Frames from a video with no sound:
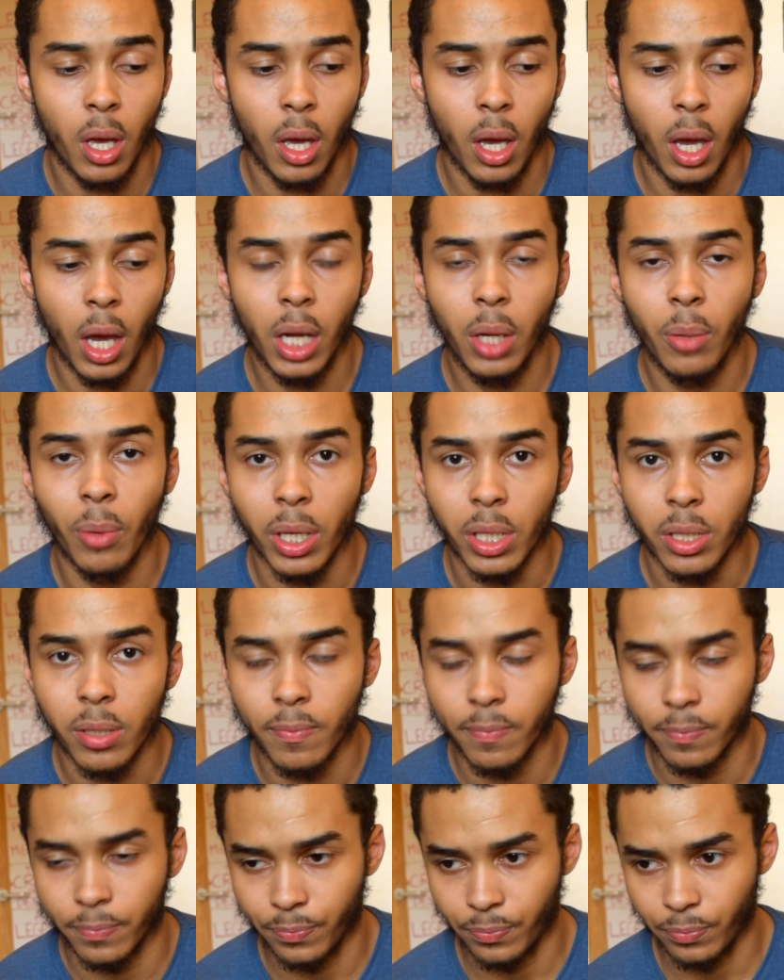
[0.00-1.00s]
Anyways,
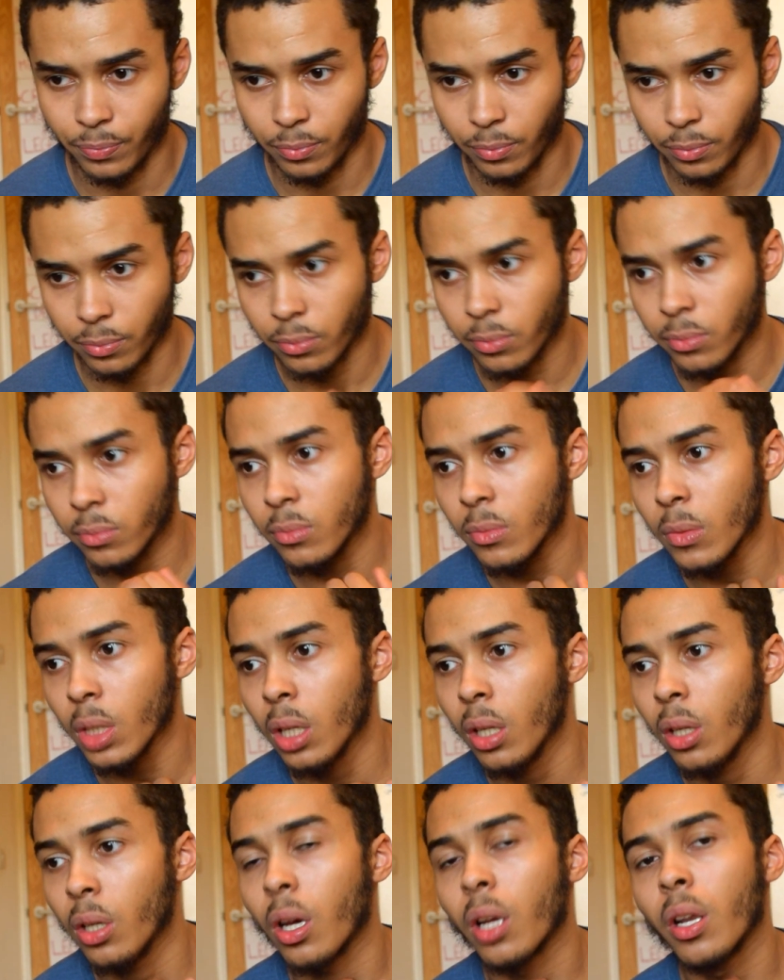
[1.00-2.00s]

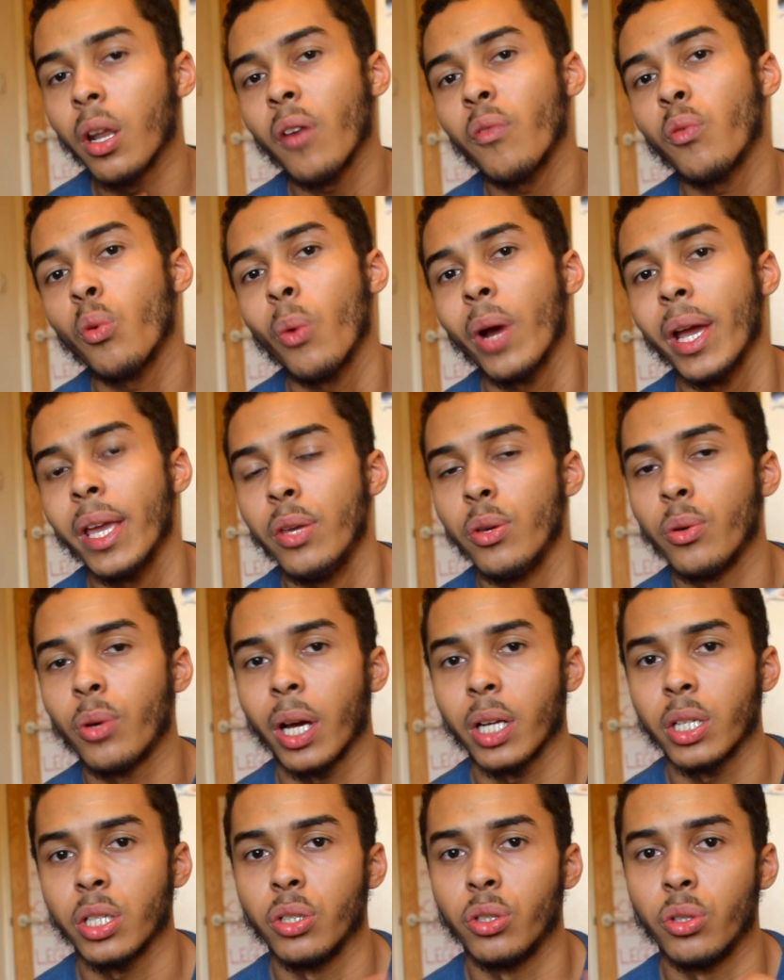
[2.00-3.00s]
another way you can
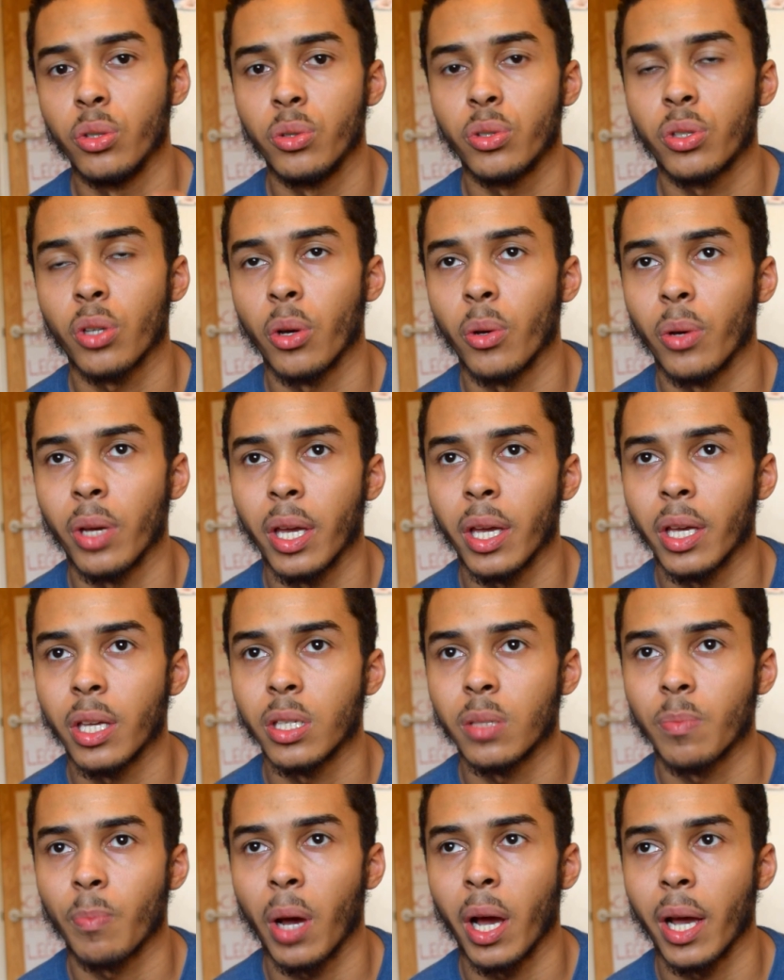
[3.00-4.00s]
actually do so
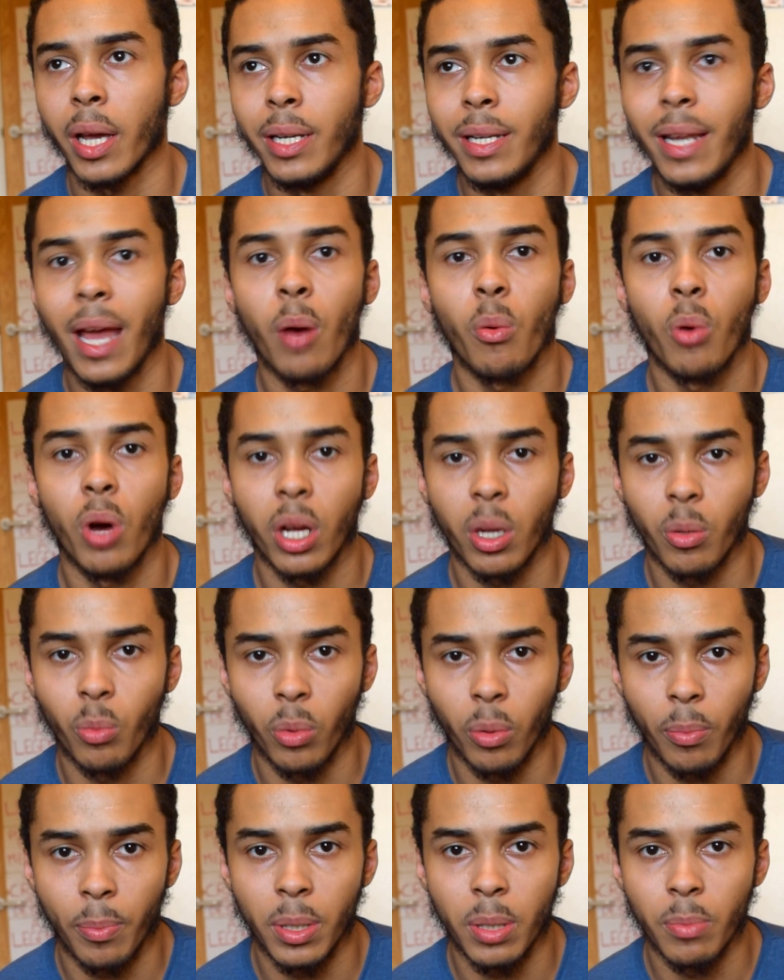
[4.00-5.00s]
is by networking
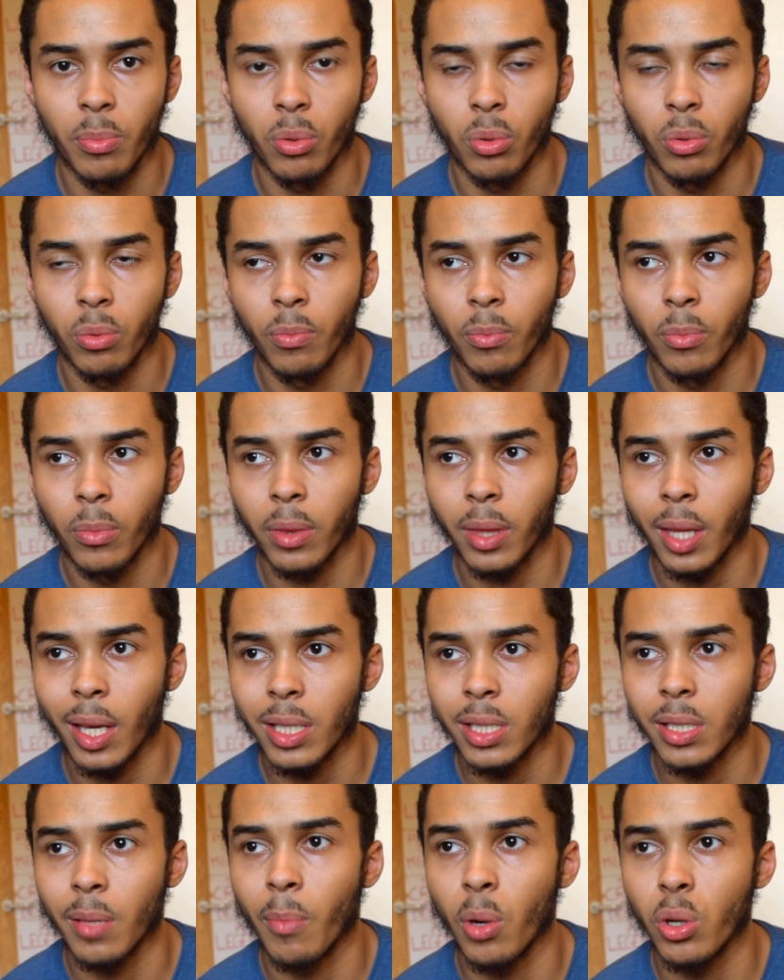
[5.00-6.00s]
with people.
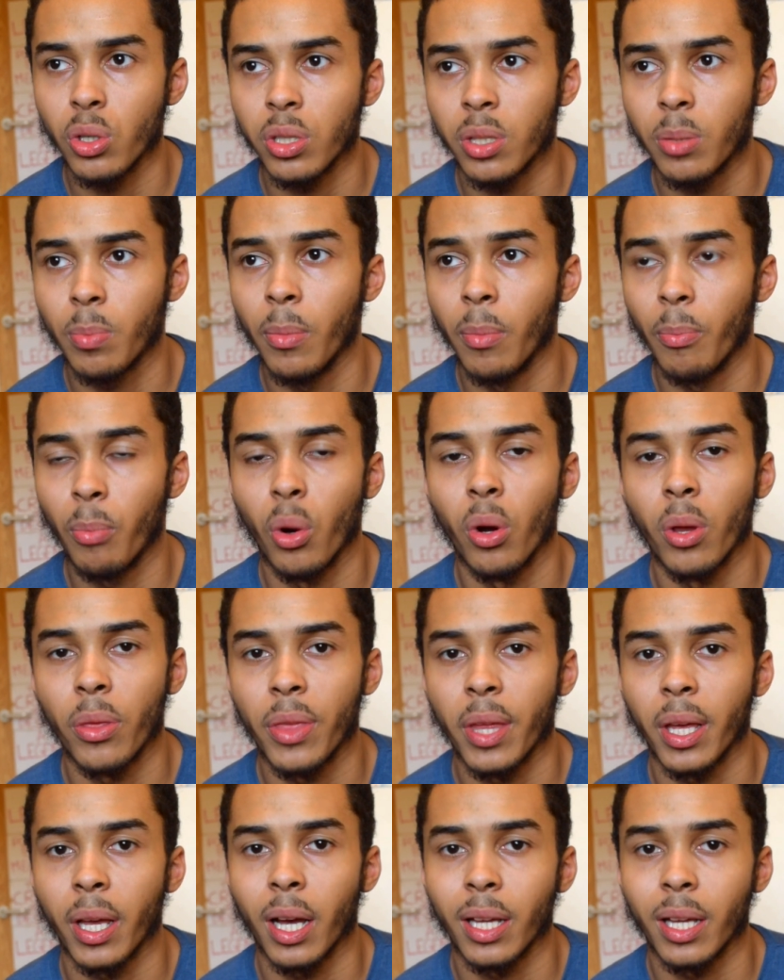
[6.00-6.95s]
That's the most important thing.